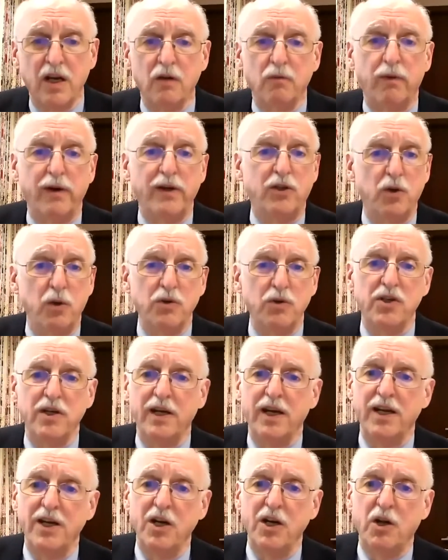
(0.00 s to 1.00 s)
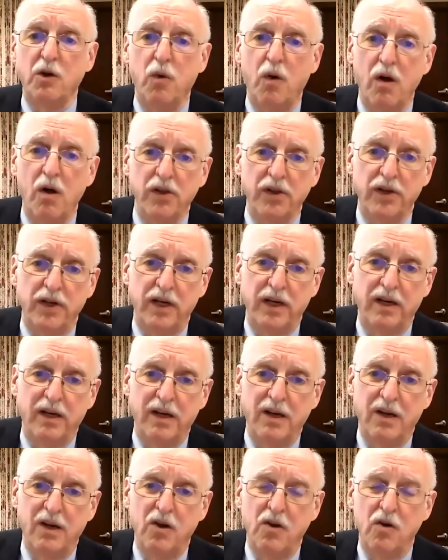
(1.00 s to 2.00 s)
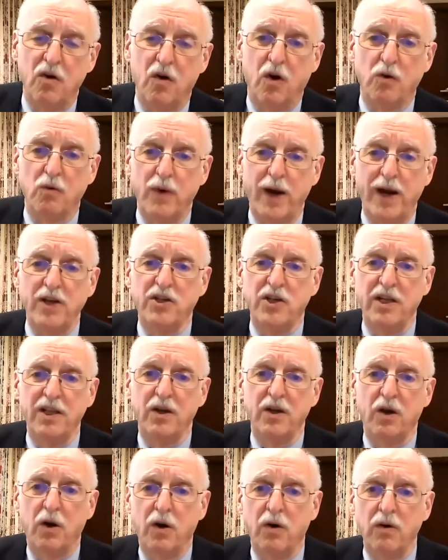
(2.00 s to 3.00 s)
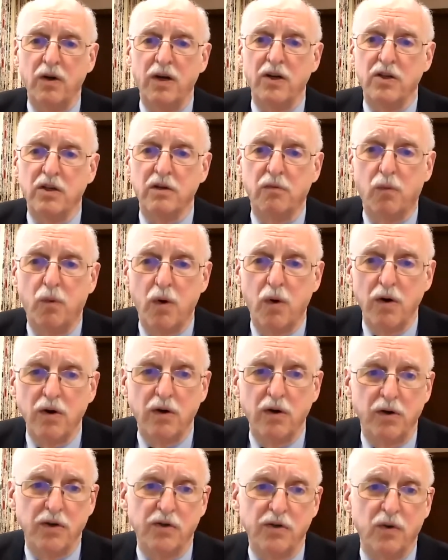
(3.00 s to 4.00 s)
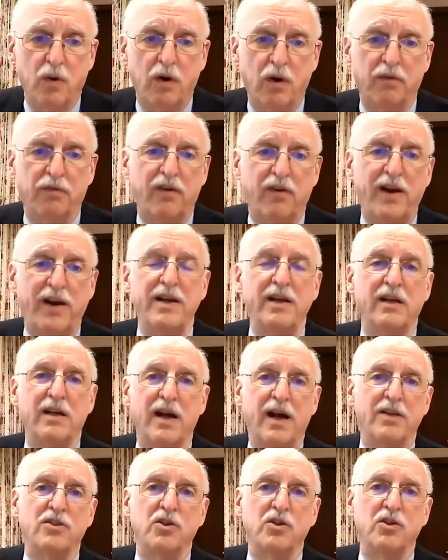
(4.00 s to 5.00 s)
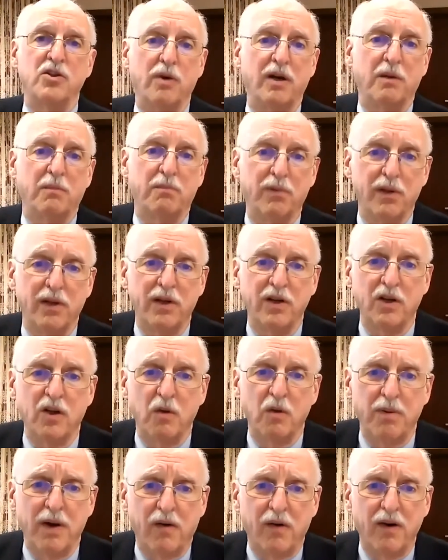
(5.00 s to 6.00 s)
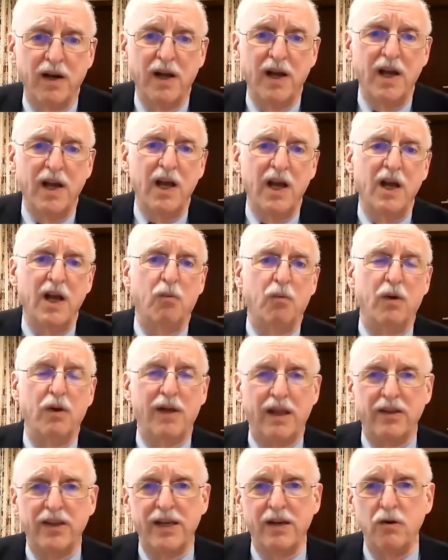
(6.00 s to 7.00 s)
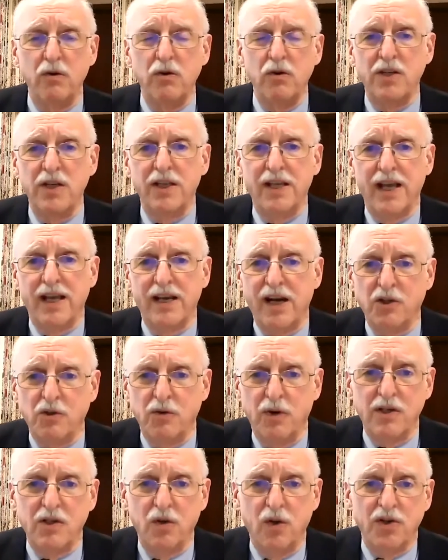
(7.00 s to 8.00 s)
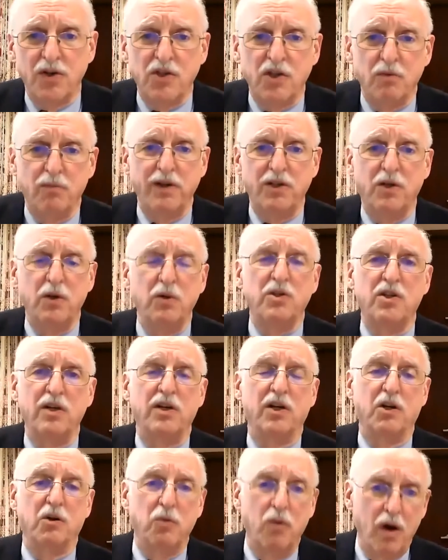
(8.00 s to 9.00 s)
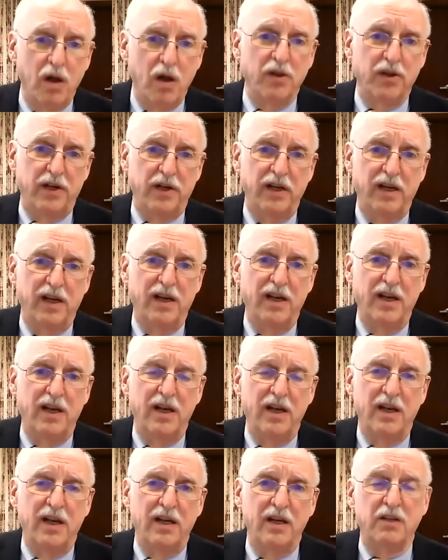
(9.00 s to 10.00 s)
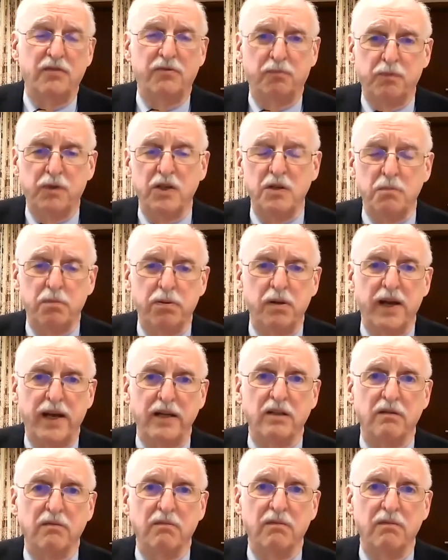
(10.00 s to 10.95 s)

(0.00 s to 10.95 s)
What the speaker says: reducing inequality or raising the earnings of workers or fighting concentrated political power. Well, they're using the antitrust laws to reduce inequality is just plain